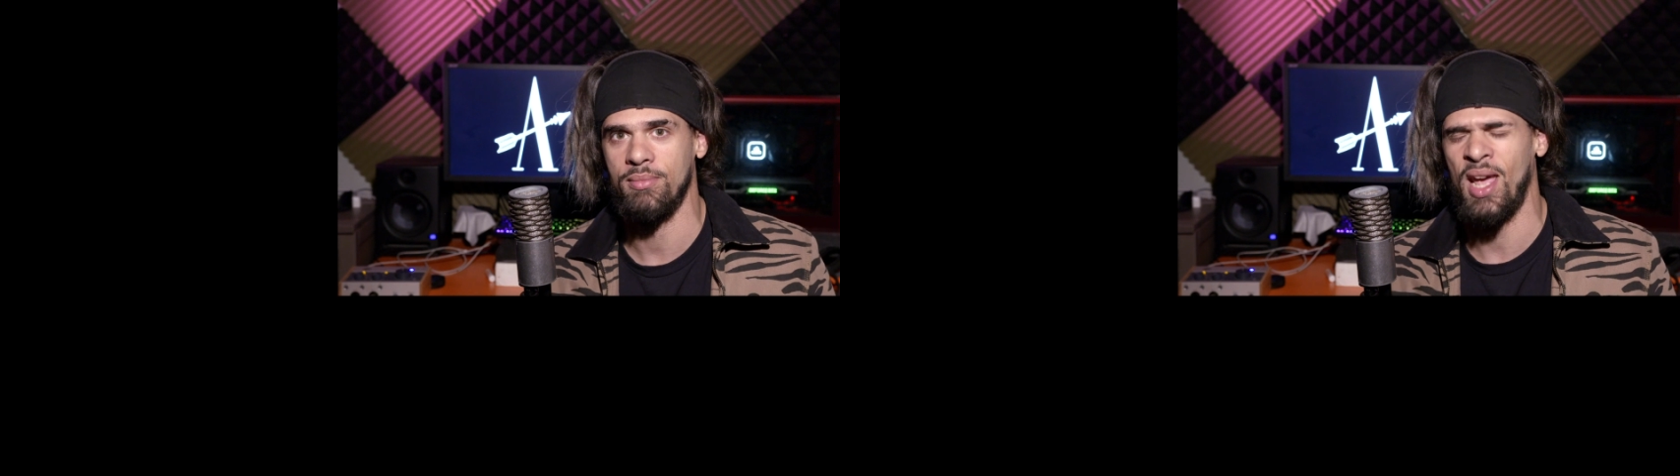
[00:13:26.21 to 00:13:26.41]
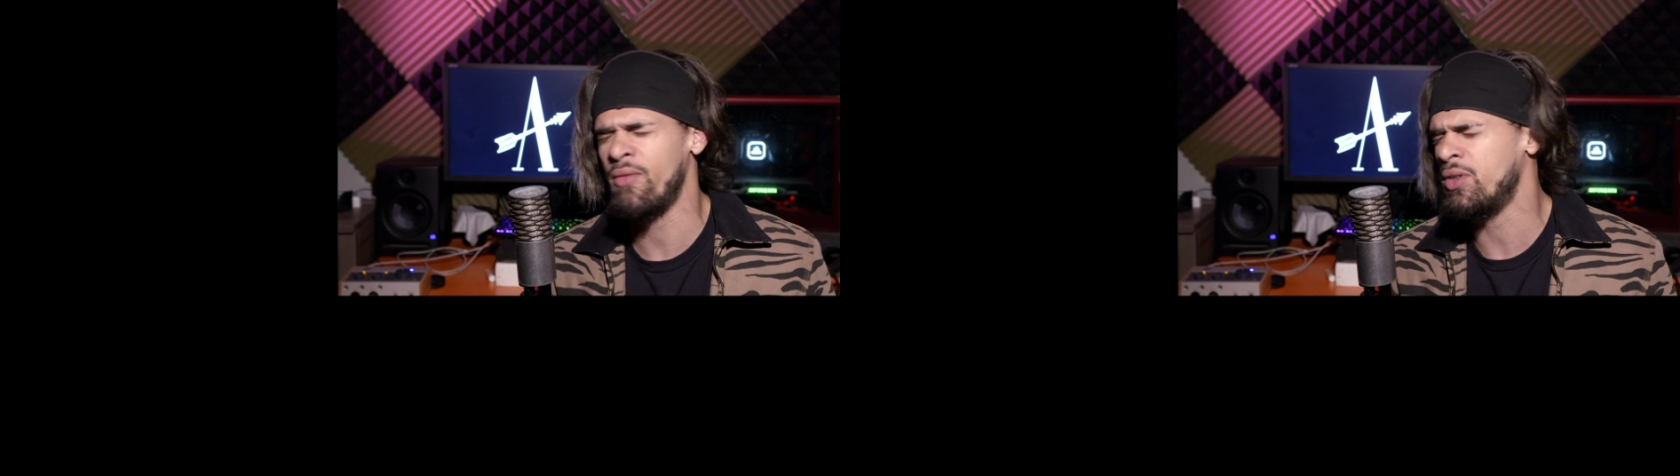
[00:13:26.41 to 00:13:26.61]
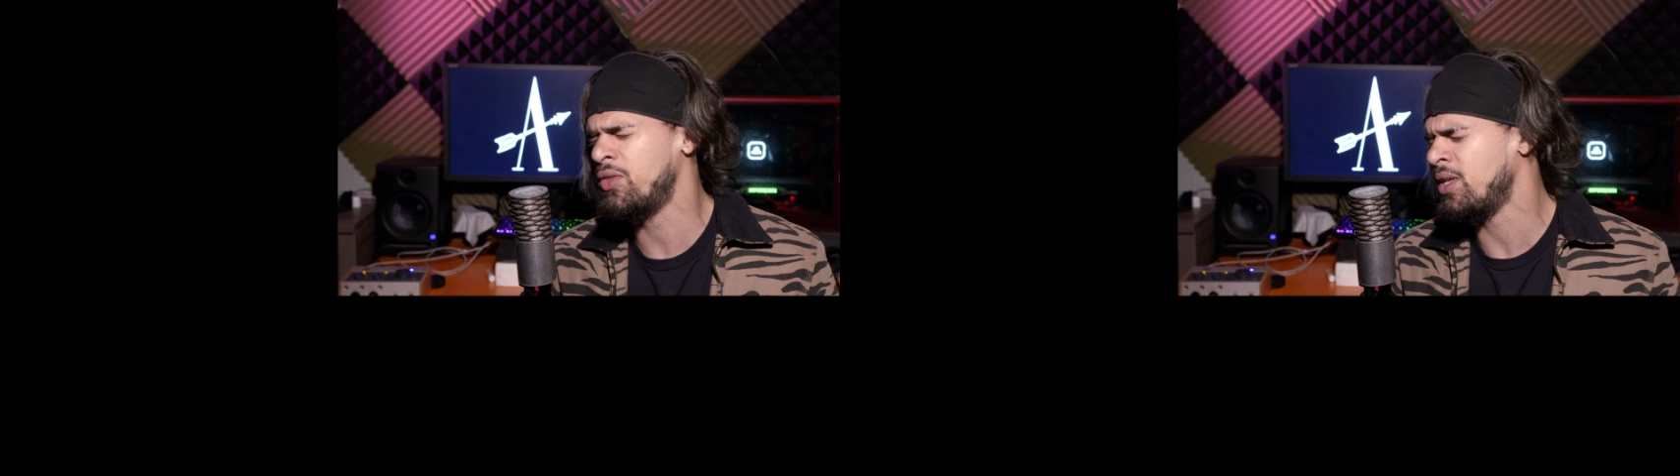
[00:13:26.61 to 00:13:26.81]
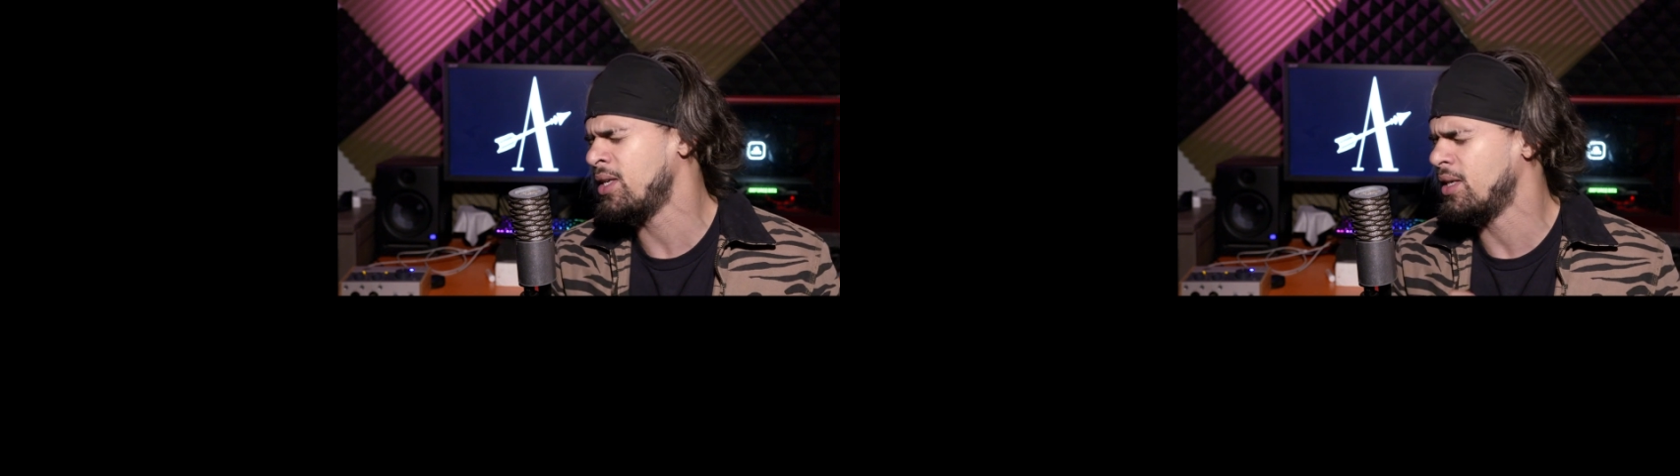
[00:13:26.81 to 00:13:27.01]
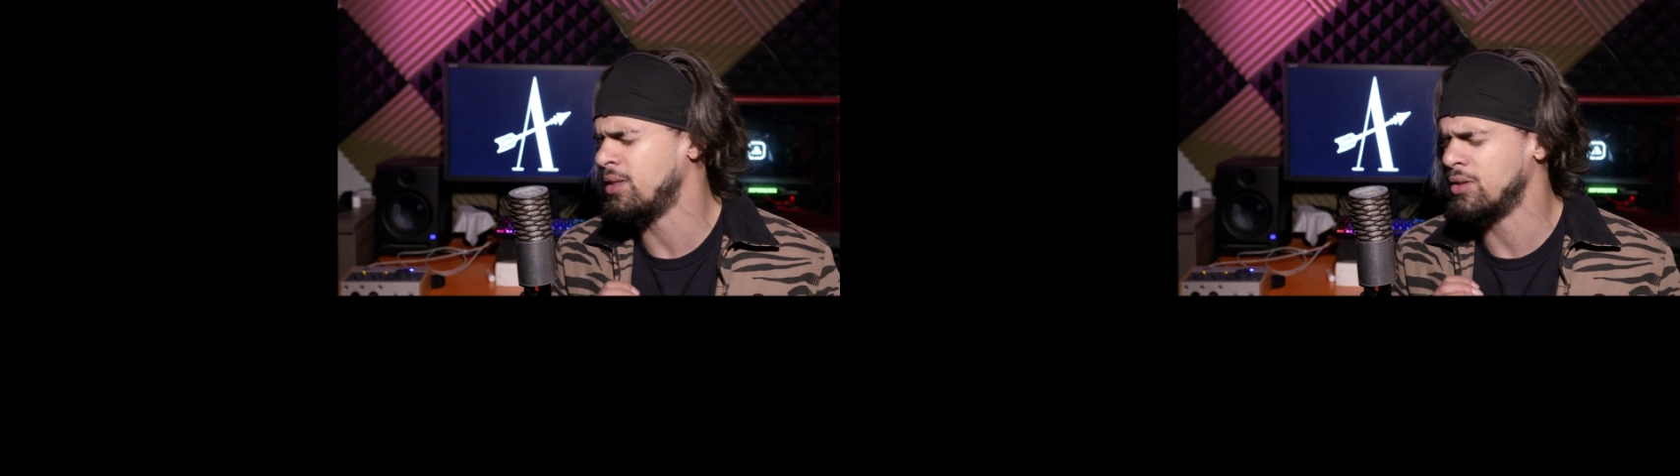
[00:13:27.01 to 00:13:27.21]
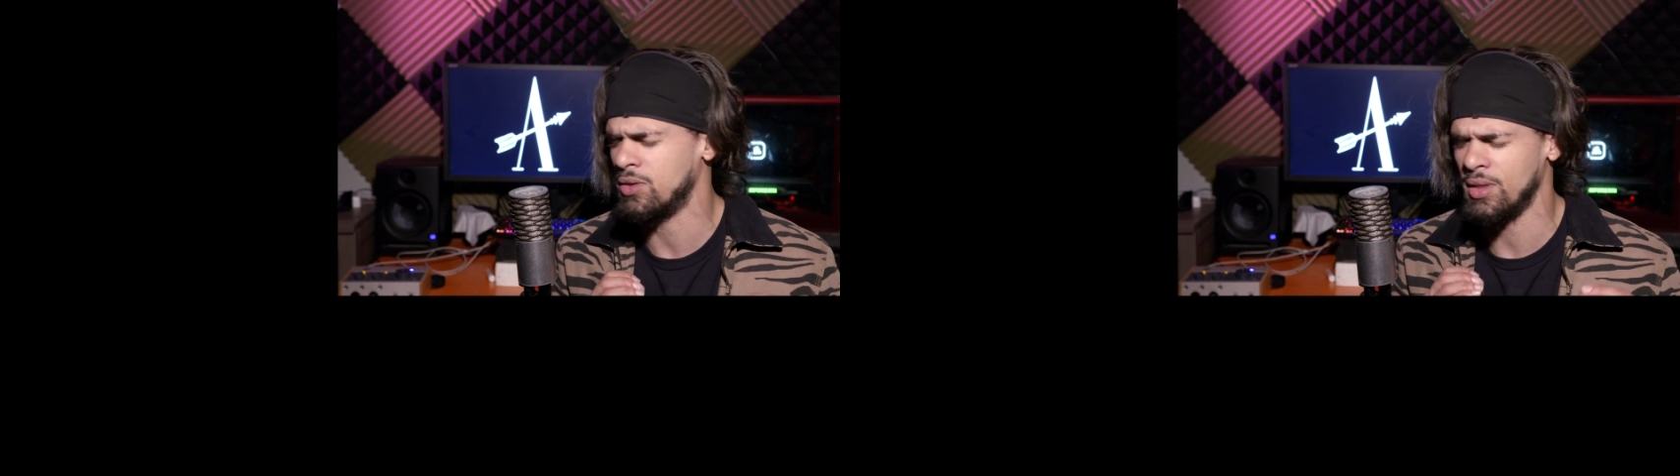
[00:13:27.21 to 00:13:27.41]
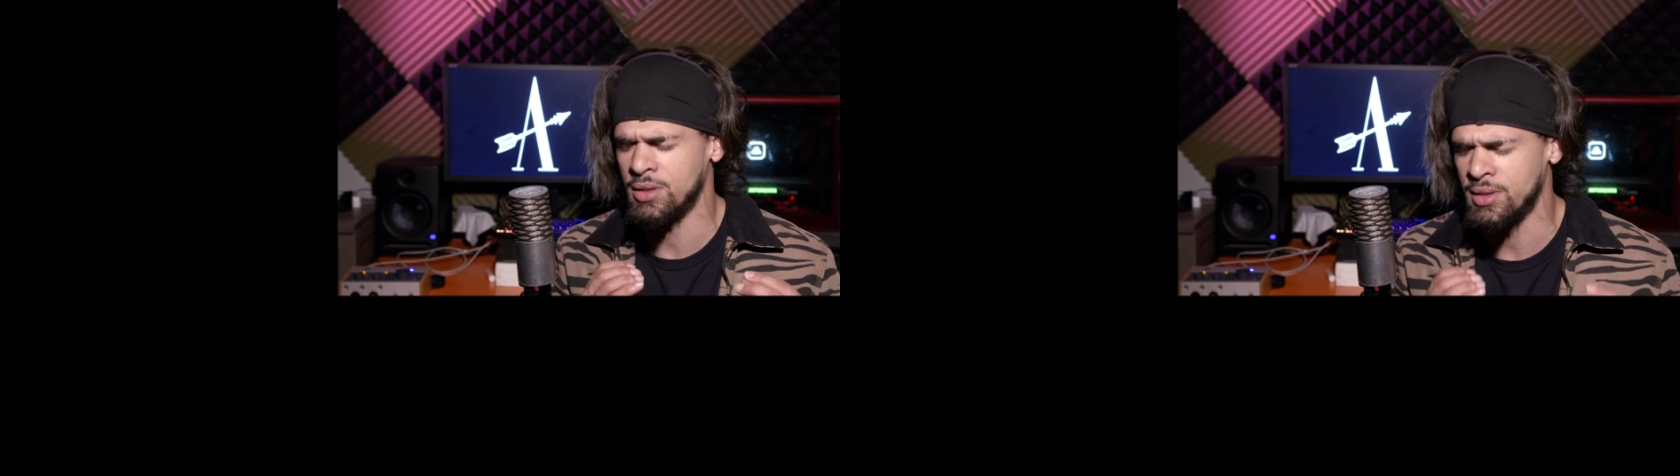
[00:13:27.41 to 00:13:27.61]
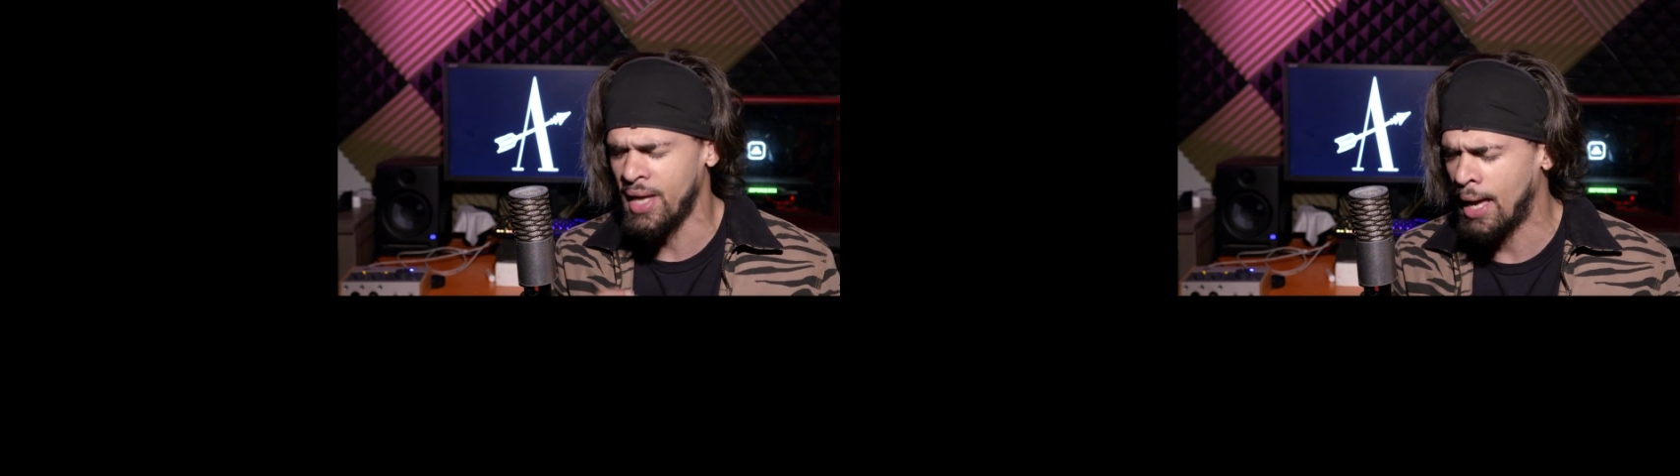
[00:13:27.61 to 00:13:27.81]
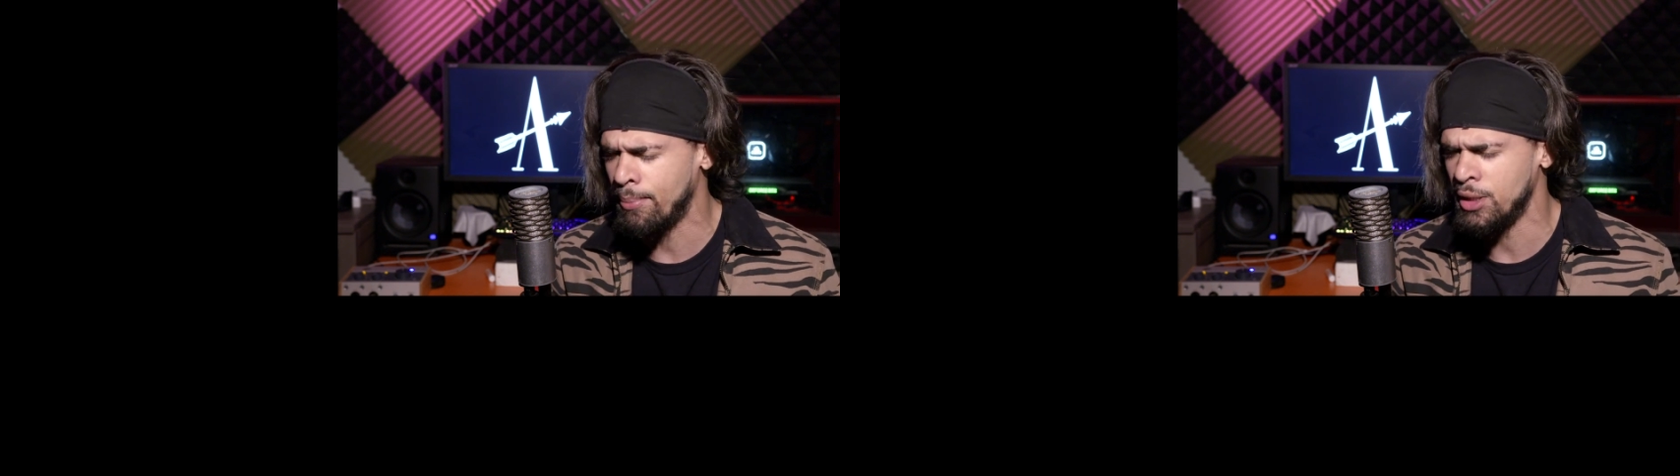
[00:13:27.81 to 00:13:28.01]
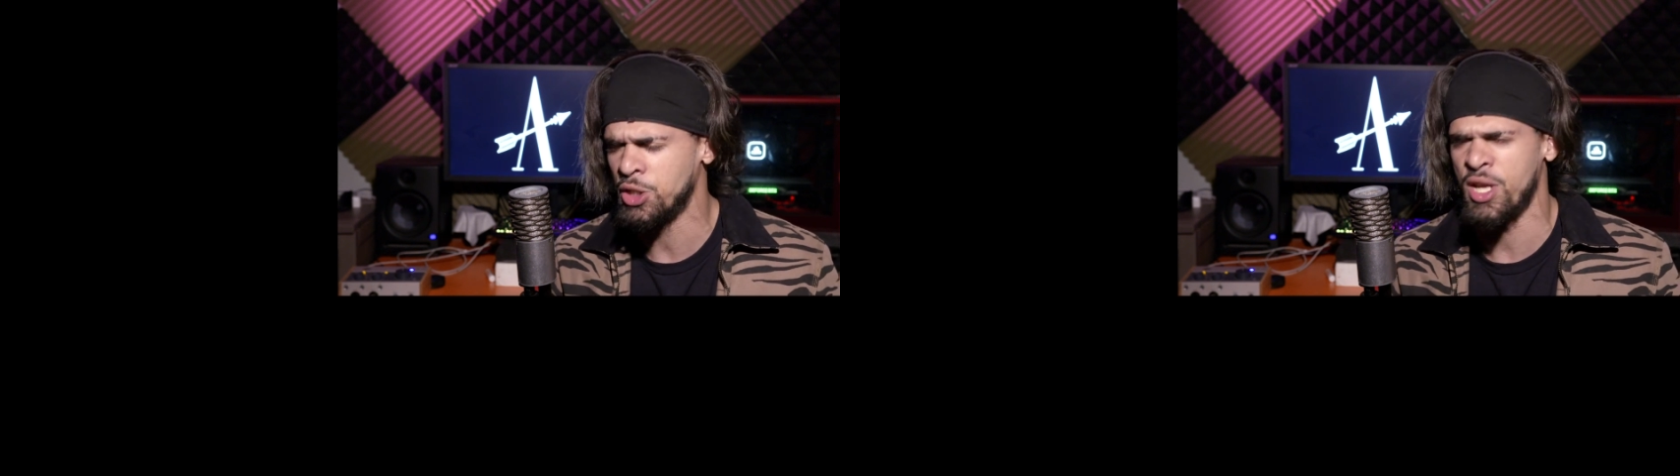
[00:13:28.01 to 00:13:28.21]
Everything is
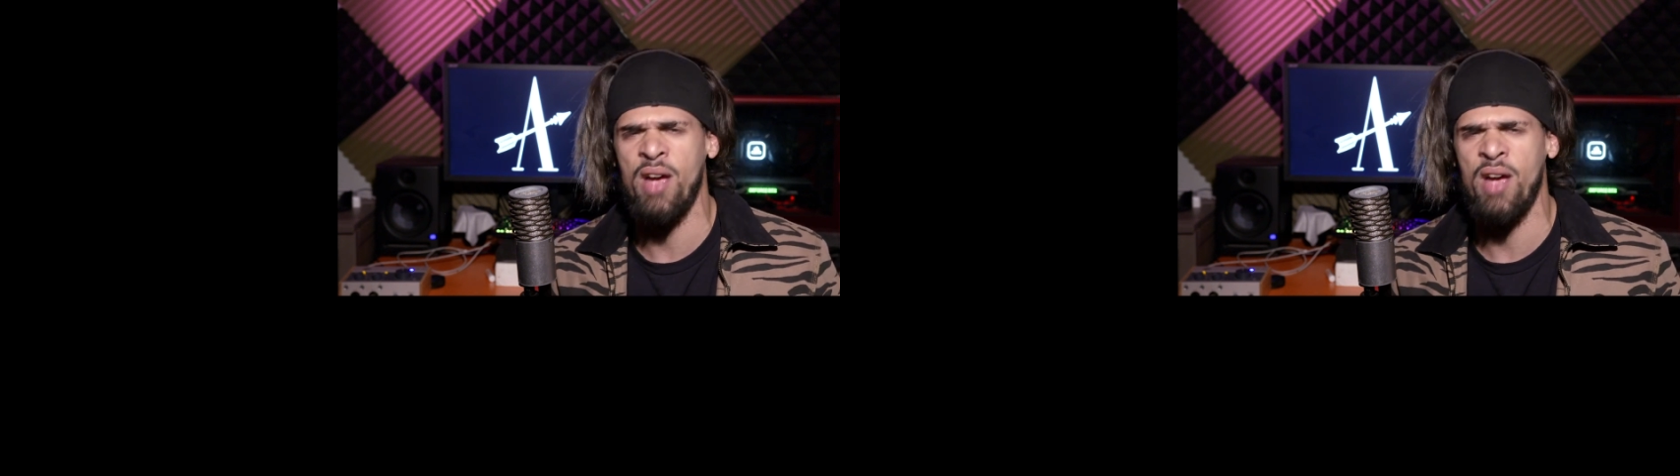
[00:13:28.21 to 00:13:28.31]
established,